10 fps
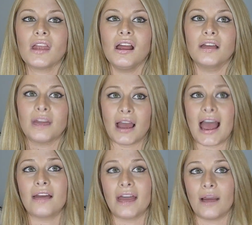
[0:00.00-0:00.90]
uh,
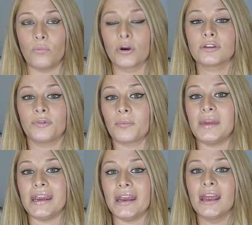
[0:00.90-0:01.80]
that that worked for
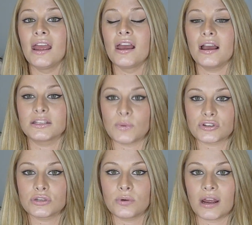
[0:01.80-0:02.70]
me,
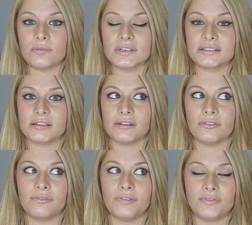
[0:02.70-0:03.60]
especially when I was
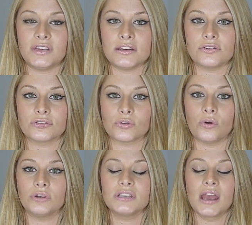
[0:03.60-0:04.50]
15 years
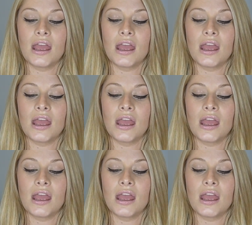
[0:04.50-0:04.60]
old.